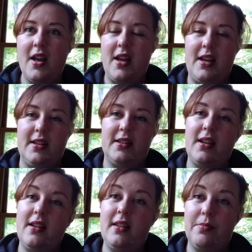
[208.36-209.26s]
is
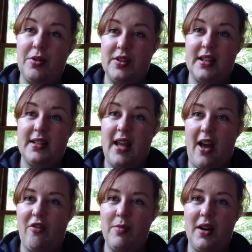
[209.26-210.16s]
the Princess
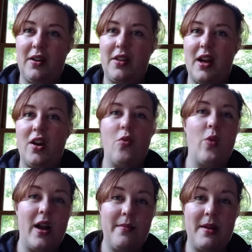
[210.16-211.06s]
Half Marathon.
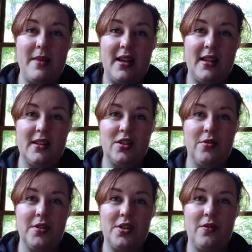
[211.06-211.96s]
Why am I making this
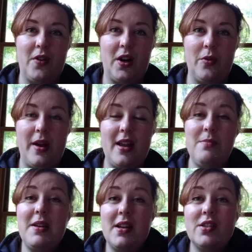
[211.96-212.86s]
goal so far away?
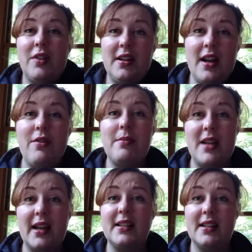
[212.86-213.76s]
Because right now I'm
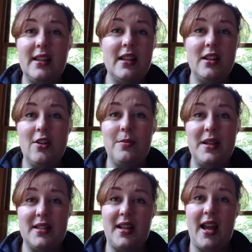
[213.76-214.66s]
technically in the
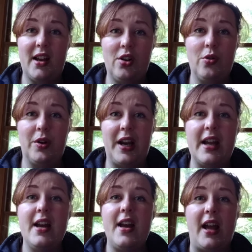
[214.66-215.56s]
obese category.
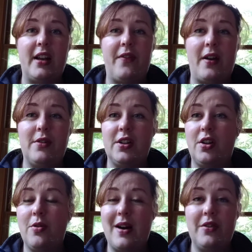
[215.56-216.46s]
And if I were to
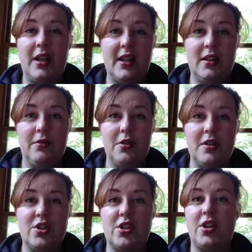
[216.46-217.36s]
go out and hit the road
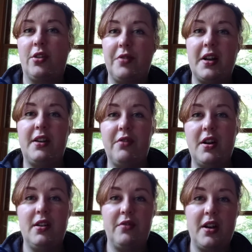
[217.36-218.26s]
and just start running,
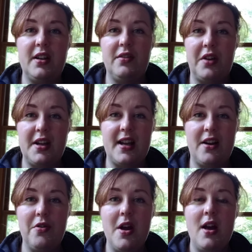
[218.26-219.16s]
running, running right
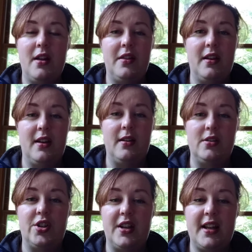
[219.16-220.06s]
now, the
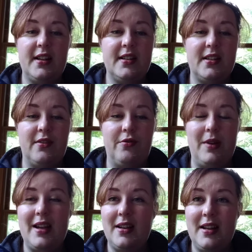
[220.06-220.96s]
genetics of
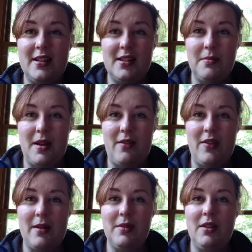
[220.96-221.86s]
weak knees in my
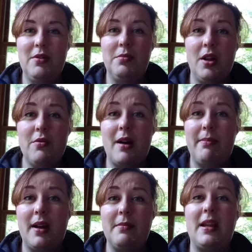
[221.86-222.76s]
family would blow up
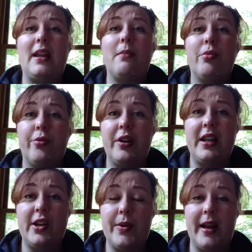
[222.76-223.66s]
on me
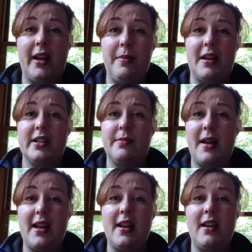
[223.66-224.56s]
pretty quick because
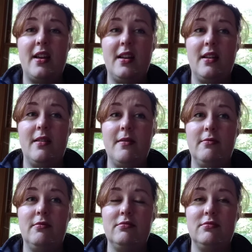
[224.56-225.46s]
my
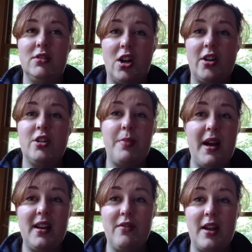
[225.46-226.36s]
large
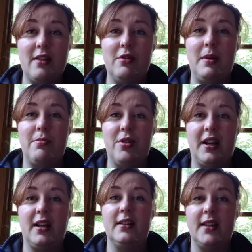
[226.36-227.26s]
body weight would be
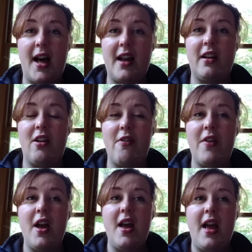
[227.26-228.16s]
putting a lot of
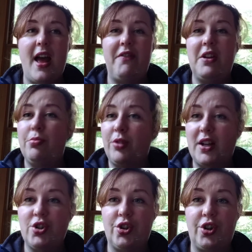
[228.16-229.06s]
heavy
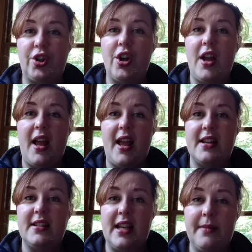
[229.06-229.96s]
pressure
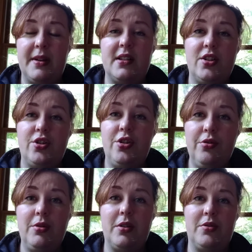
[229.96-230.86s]
and damage
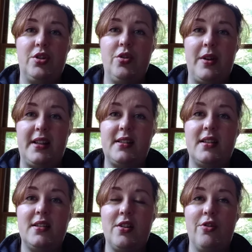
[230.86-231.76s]
to those joints.
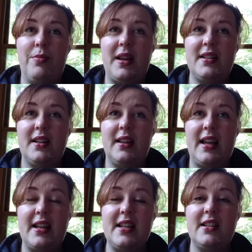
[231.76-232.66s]
So basically,
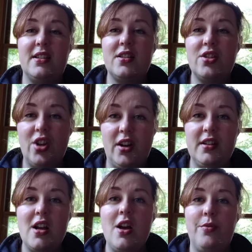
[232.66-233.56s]
I need to
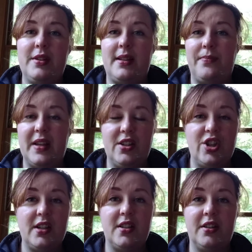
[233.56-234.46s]
start with something
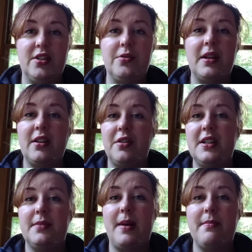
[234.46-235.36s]
gentle to
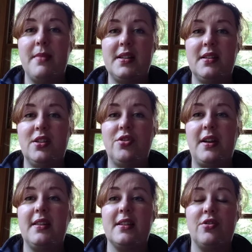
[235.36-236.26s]
increase my muscle
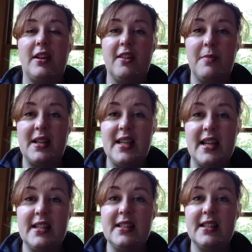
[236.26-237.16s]
strength, the strength of my
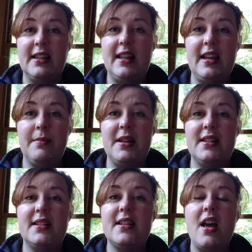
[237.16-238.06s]
tendons and
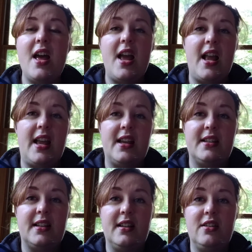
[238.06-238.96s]
ligaments,
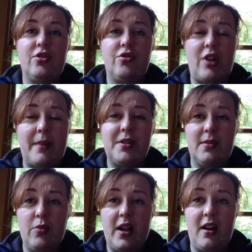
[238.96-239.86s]
and drop
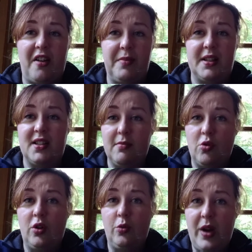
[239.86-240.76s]
some weight off because the
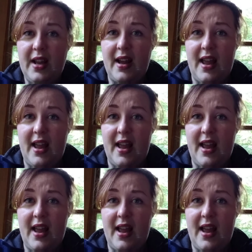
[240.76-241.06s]
more weight I